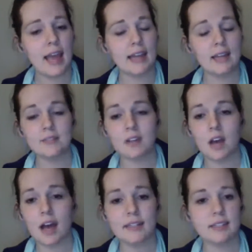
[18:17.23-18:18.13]
And if
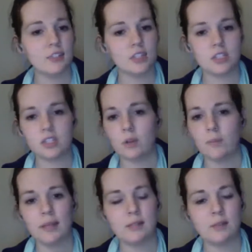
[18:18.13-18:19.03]
not, just
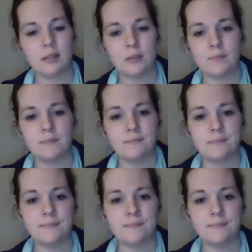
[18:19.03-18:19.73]
don't mess with them.